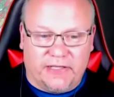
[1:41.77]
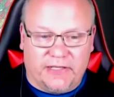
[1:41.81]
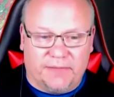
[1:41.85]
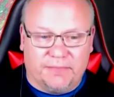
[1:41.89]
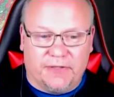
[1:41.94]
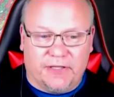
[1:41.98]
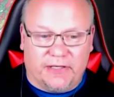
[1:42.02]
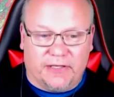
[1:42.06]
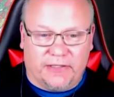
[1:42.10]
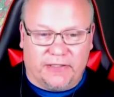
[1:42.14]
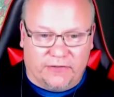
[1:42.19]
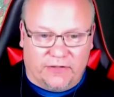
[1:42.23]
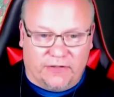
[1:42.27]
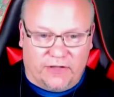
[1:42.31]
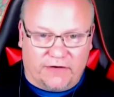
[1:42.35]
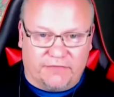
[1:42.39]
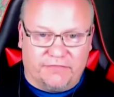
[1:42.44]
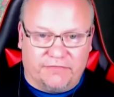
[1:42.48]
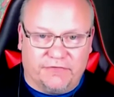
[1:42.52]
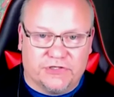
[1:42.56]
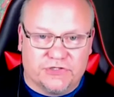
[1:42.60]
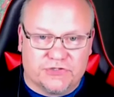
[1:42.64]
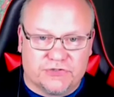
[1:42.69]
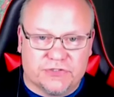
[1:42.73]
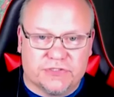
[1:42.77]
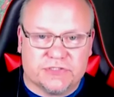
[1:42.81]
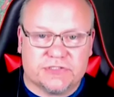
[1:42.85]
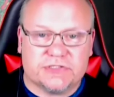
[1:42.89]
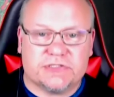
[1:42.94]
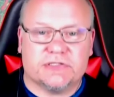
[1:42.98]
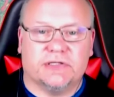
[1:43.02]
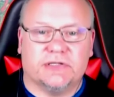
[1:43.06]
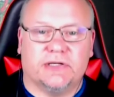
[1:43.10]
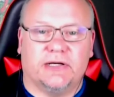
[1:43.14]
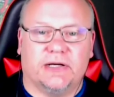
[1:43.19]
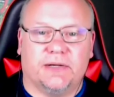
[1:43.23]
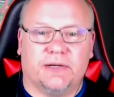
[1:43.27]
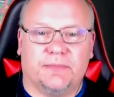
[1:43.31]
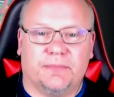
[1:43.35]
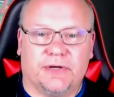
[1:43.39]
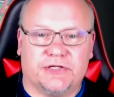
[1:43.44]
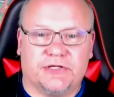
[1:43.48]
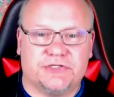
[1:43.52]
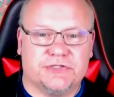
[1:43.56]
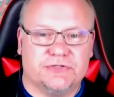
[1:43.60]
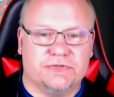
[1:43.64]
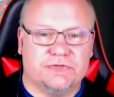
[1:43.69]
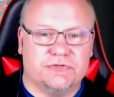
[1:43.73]
I'm getting a lot of interest. My
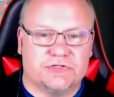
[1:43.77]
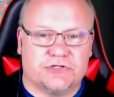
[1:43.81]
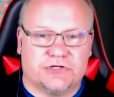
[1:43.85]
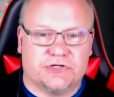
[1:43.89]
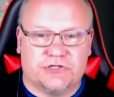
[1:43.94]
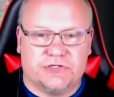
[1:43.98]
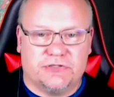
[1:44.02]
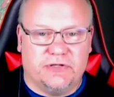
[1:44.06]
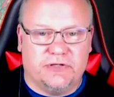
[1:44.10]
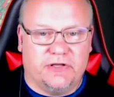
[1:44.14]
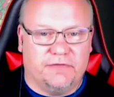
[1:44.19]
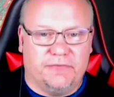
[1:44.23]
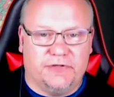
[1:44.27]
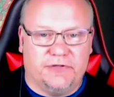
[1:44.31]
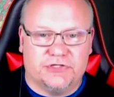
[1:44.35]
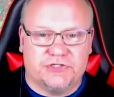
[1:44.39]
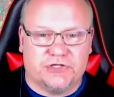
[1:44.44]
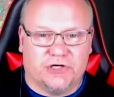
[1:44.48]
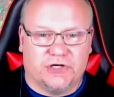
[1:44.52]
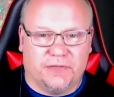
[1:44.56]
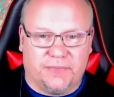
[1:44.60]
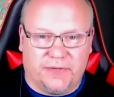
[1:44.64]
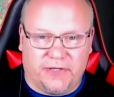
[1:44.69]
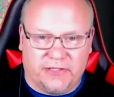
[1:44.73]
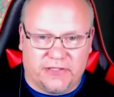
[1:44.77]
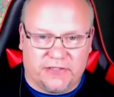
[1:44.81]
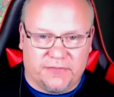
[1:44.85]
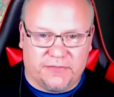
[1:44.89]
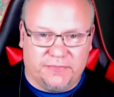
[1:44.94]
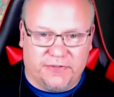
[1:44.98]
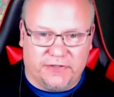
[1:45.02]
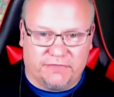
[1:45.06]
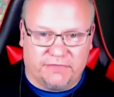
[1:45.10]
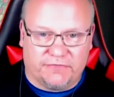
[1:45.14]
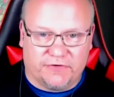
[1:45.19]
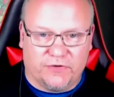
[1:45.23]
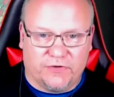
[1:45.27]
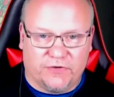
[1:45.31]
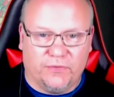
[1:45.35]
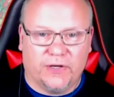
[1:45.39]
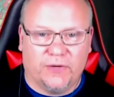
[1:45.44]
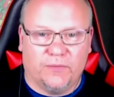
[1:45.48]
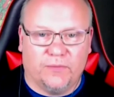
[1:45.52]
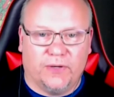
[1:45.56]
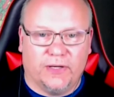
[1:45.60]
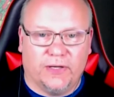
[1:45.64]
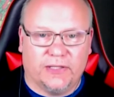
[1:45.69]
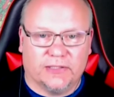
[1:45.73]
students have been chomping at the bit for quite
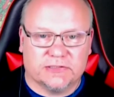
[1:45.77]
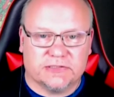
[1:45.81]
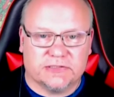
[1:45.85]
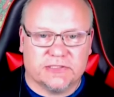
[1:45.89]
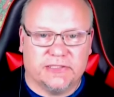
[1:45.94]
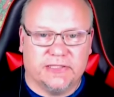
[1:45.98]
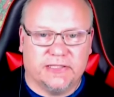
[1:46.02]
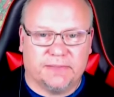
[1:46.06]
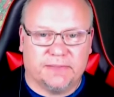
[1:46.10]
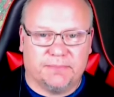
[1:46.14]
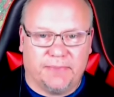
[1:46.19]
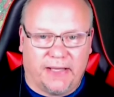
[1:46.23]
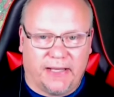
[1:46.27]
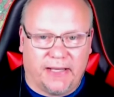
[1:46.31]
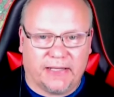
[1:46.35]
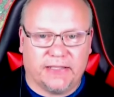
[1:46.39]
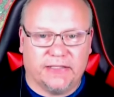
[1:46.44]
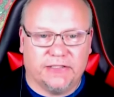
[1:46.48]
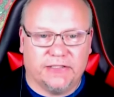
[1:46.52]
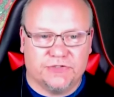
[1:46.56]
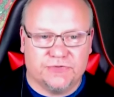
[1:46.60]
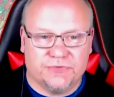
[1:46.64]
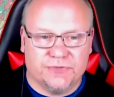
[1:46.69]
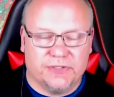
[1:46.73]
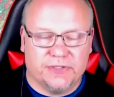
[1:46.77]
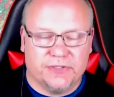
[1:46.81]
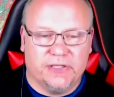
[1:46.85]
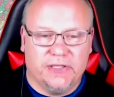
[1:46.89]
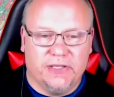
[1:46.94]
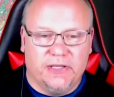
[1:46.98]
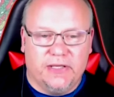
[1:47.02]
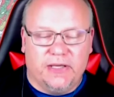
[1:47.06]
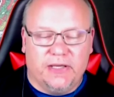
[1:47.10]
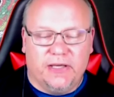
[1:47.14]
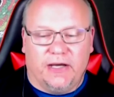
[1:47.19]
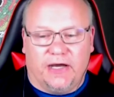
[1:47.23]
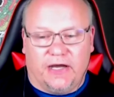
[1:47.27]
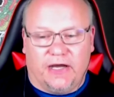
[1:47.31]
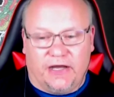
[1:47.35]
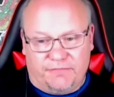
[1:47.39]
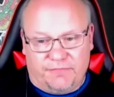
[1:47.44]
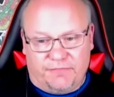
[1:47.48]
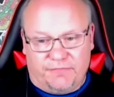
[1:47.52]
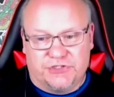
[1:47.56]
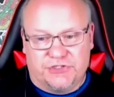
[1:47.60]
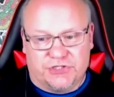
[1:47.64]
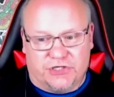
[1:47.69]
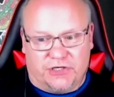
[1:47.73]
a while to get back into it. I've
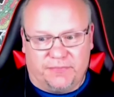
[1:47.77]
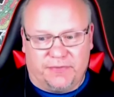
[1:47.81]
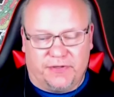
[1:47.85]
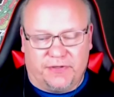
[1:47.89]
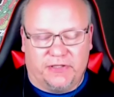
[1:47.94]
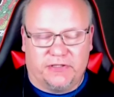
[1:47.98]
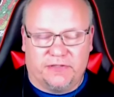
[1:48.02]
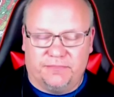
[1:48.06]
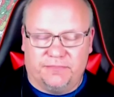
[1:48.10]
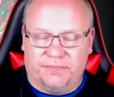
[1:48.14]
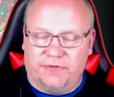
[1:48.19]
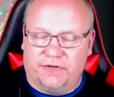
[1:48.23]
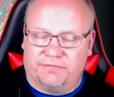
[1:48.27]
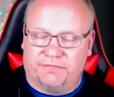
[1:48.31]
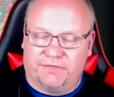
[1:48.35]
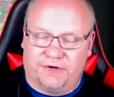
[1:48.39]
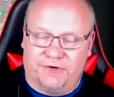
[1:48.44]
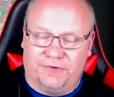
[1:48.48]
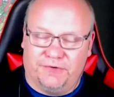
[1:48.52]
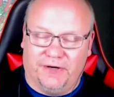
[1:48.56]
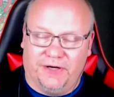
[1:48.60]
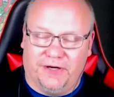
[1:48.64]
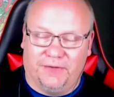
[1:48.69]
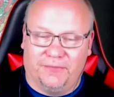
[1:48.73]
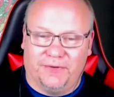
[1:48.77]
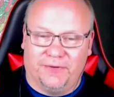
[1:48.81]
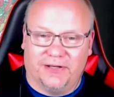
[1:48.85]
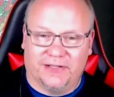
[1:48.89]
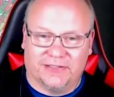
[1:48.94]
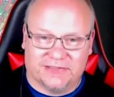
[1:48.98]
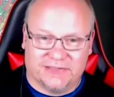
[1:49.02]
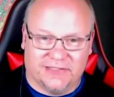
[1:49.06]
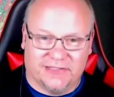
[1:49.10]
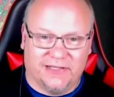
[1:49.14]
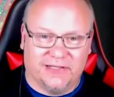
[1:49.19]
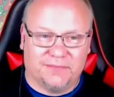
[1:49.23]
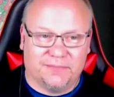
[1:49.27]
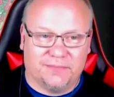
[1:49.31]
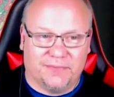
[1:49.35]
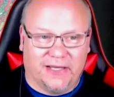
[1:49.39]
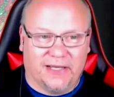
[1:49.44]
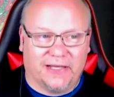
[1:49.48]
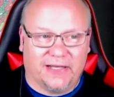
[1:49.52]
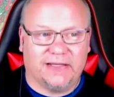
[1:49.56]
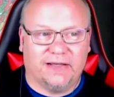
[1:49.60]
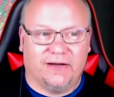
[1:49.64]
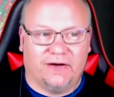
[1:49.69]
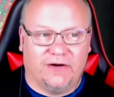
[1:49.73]
been chomping at the bit for quite a while to get
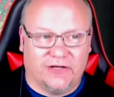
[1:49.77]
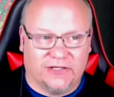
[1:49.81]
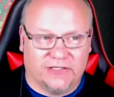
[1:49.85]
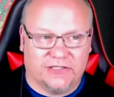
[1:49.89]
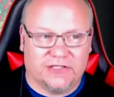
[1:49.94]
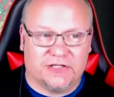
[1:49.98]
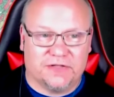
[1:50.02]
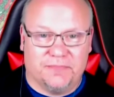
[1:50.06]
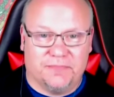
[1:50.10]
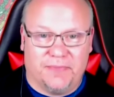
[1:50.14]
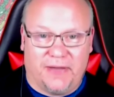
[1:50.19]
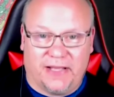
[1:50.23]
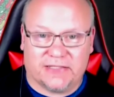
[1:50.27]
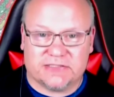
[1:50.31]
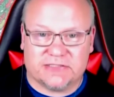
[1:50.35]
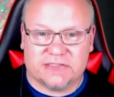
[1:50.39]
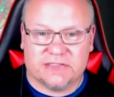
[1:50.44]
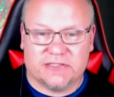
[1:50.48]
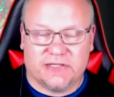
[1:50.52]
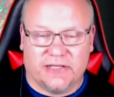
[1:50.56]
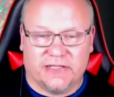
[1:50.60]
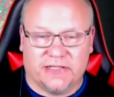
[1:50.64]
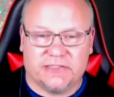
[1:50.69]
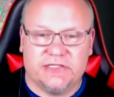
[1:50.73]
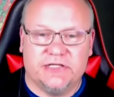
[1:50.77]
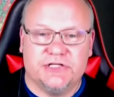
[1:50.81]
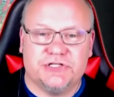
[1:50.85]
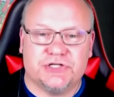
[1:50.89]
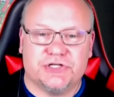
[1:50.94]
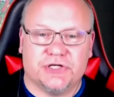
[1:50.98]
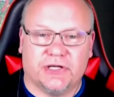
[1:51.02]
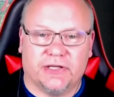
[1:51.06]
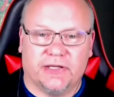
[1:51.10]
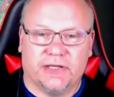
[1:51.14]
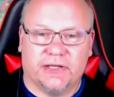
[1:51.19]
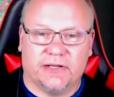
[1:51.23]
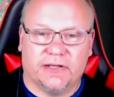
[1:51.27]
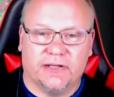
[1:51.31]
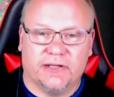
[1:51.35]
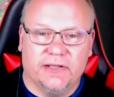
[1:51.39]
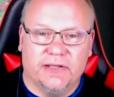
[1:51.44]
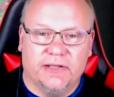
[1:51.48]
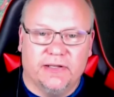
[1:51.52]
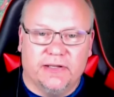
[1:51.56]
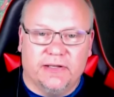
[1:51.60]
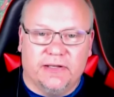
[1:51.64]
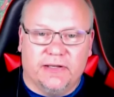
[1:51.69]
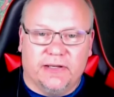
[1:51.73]
back onto the mats to get teaching again.
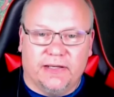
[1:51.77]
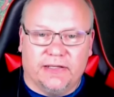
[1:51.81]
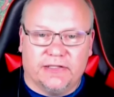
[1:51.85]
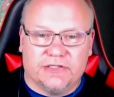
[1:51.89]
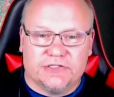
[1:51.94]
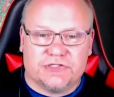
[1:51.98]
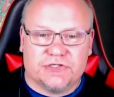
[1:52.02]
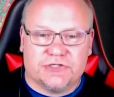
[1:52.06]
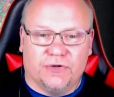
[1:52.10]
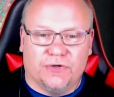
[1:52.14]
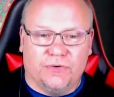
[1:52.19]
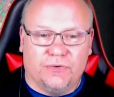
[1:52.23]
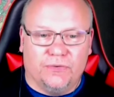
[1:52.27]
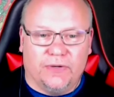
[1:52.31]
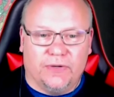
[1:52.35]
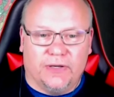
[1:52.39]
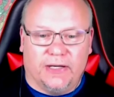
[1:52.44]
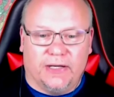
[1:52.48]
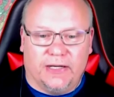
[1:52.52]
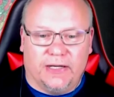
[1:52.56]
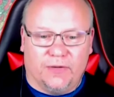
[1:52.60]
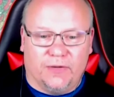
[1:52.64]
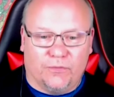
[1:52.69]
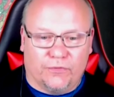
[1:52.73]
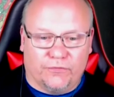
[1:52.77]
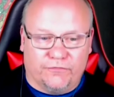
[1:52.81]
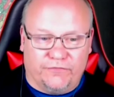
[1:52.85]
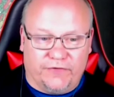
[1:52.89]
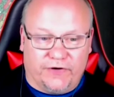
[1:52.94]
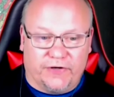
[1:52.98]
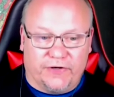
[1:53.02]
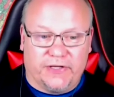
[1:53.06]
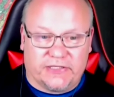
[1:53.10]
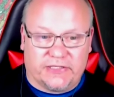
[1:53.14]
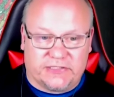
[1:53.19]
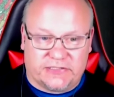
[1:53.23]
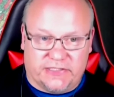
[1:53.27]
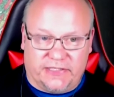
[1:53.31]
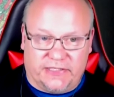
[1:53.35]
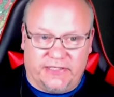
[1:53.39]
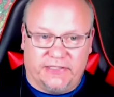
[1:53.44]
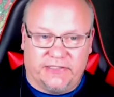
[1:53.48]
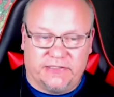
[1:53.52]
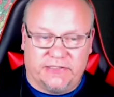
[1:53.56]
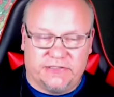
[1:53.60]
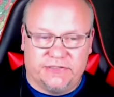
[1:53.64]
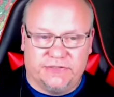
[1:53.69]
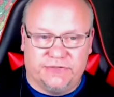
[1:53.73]
And so we're very
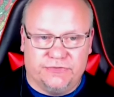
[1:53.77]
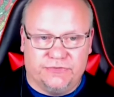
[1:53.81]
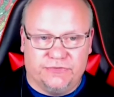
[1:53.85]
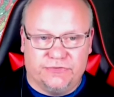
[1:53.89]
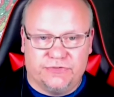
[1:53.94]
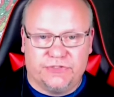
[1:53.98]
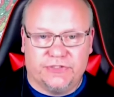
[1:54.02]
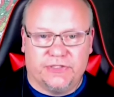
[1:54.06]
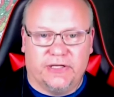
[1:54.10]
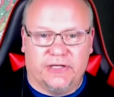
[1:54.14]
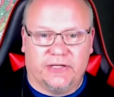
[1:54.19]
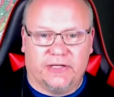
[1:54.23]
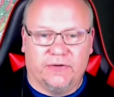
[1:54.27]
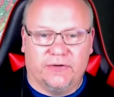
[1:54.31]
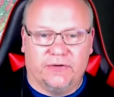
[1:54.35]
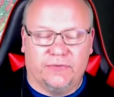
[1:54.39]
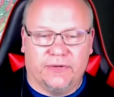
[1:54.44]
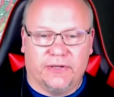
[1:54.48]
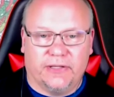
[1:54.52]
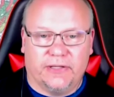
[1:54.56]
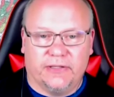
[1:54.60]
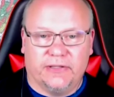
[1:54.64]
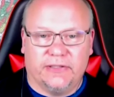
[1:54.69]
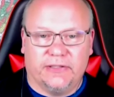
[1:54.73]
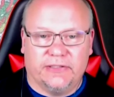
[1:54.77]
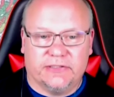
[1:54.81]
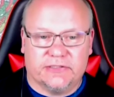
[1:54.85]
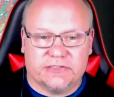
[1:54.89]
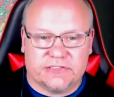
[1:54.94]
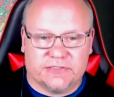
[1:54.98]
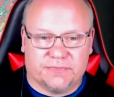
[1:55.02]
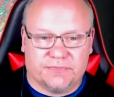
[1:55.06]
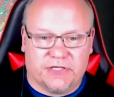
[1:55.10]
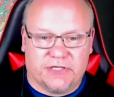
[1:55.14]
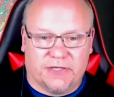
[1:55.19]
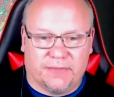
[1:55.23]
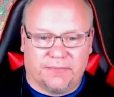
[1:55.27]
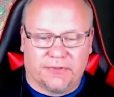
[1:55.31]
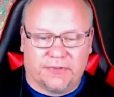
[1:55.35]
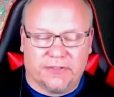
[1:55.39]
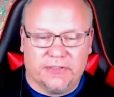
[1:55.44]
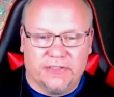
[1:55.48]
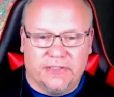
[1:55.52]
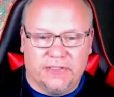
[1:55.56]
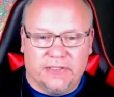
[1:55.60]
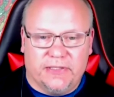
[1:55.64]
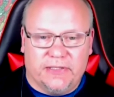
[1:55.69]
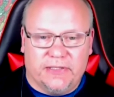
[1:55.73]
excited to get going in September.